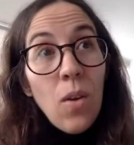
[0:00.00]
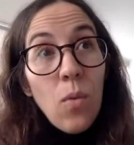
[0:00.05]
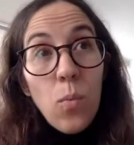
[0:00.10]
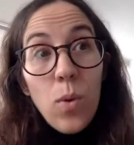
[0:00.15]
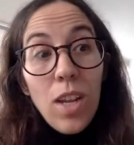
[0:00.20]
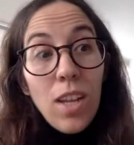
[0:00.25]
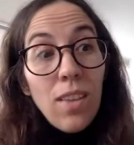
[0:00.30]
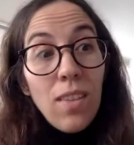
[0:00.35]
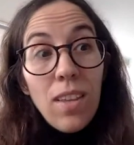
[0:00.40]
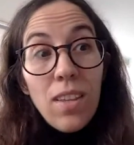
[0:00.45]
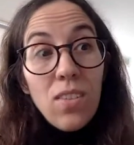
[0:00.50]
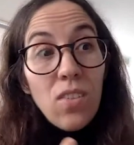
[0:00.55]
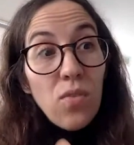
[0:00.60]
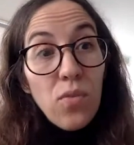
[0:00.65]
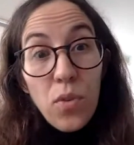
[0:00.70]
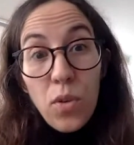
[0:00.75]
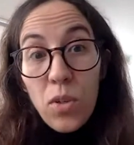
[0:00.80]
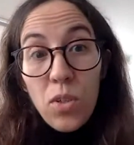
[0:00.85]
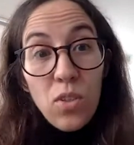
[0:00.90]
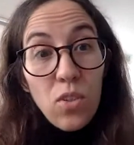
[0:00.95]
within this
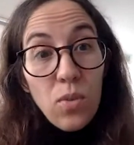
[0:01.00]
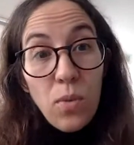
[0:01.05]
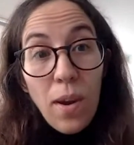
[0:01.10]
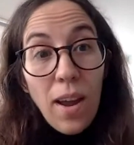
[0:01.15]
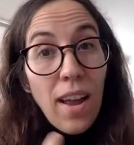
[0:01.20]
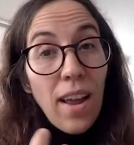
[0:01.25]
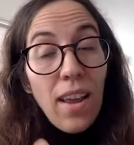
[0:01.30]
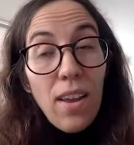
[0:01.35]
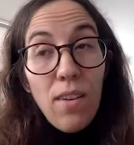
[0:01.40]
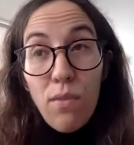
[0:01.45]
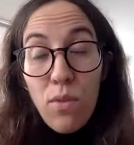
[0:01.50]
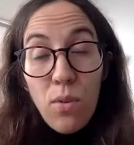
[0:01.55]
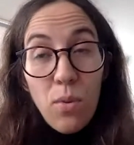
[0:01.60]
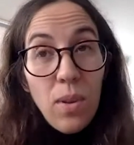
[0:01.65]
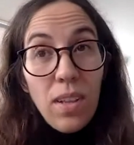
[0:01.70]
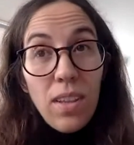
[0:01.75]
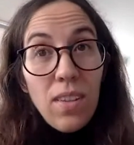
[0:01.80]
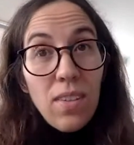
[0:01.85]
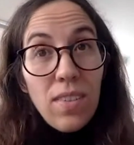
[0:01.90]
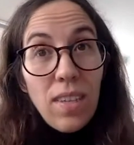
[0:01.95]
first try of
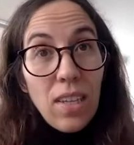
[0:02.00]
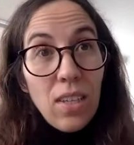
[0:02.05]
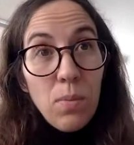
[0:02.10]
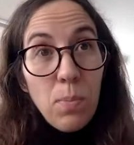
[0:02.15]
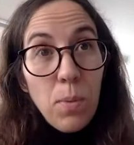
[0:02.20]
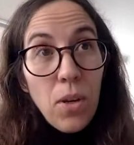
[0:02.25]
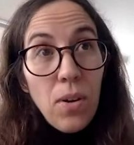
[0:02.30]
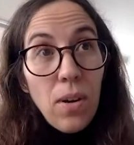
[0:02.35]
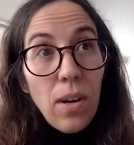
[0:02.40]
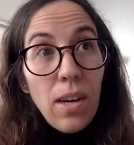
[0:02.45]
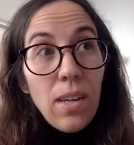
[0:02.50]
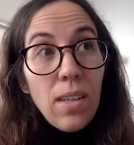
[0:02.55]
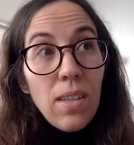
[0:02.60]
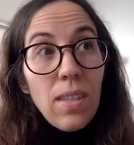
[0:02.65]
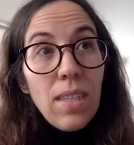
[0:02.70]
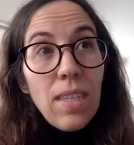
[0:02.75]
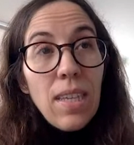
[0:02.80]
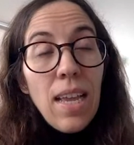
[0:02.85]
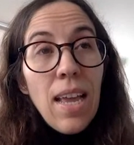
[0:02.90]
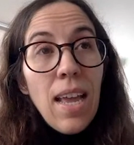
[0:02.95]
doing this
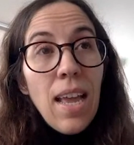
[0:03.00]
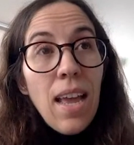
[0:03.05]
experience.